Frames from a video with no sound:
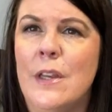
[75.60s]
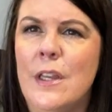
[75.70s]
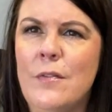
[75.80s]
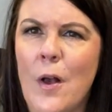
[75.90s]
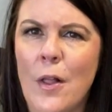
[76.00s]

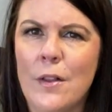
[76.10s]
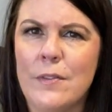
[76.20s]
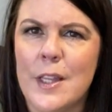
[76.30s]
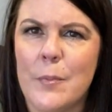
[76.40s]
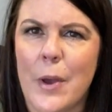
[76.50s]
If all
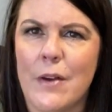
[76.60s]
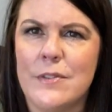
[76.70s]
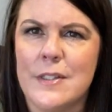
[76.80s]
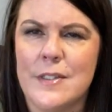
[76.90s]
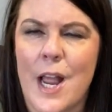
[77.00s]
of the above
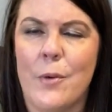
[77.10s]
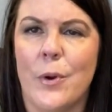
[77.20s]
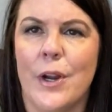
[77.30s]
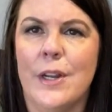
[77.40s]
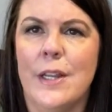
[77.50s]
does not
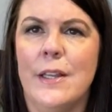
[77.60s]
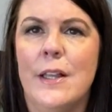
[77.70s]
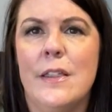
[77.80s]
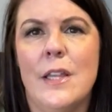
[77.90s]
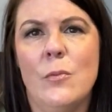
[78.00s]
work,
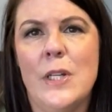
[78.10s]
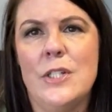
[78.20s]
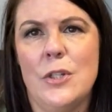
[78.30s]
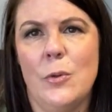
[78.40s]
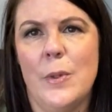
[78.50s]
then we
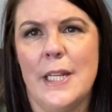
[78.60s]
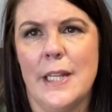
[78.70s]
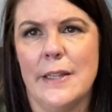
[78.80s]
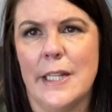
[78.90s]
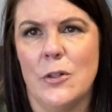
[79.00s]
do
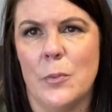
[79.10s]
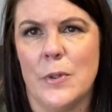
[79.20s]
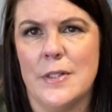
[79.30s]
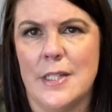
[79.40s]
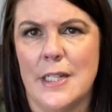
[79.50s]
begin legal
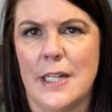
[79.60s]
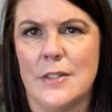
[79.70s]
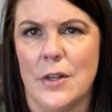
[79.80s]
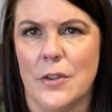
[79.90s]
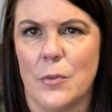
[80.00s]

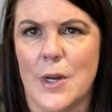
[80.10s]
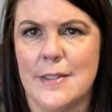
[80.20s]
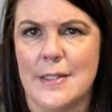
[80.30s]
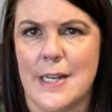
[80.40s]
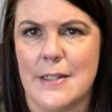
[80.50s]
proceedings on the
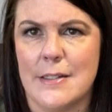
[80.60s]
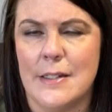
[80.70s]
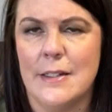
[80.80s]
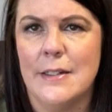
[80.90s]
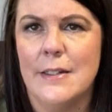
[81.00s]
resident.
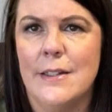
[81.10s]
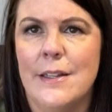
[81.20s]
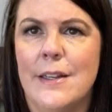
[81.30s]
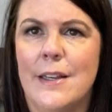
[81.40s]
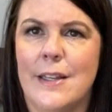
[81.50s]

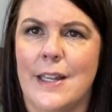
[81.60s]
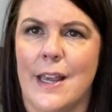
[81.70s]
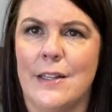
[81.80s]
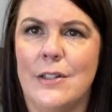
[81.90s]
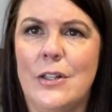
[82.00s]

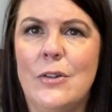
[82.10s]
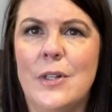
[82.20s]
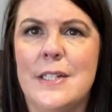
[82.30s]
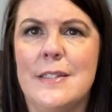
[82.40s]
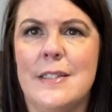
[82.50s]
Again, you
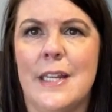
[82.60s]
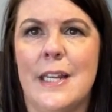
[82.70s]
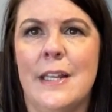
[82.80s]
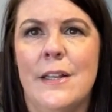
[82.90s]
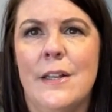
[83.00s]
can
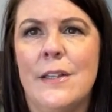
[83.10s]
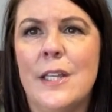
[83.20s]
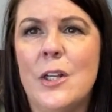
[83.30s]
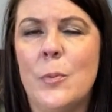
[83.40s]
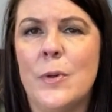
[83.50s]
see
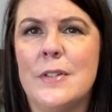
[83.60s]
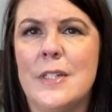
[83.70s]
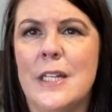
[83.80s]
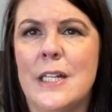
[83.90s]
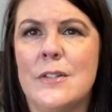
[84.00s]
legal
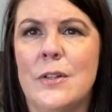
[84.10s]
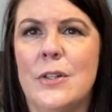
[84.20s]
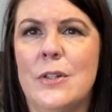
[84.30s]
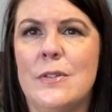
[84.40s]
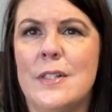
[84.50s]
proceedings are
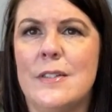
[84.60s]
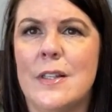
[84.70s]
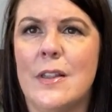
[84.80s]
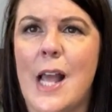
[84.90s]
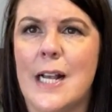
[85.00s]
used as
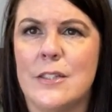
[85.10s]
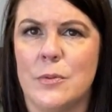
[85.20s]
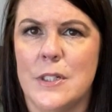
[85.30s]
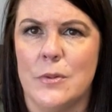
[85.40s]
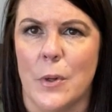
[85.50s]
a last
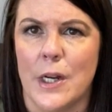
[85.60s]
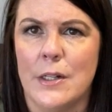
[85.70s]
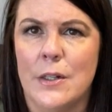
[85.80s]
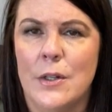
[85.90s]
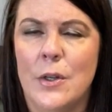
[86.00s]
resort,
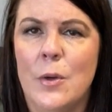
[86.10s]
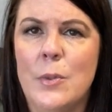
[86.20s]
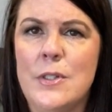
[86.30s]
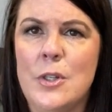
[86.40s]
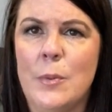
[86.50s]

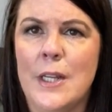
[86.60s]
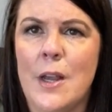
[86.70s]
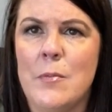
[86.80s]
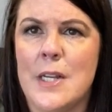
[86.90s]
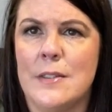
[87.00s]
but do
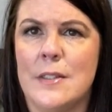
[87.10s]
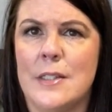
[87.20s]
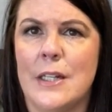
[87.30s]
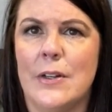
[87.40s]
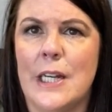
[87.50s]
become
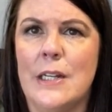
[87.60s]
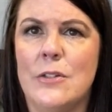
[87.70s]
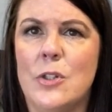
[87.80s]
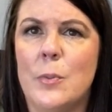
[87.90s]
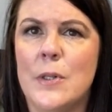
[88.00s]
necessary
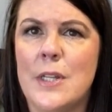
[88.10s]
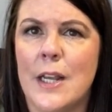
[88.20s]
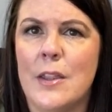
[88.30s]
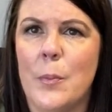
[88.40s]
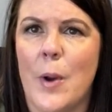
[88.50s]
to
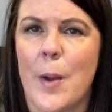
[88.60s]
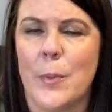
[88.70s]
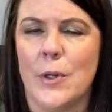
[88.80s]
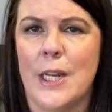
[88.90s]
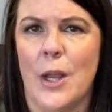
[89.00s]
protect the
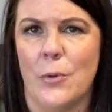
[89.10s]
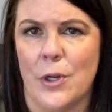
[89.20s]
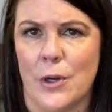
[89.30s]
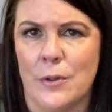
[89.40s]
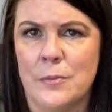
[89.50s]
property
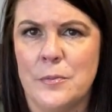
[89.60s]
owner.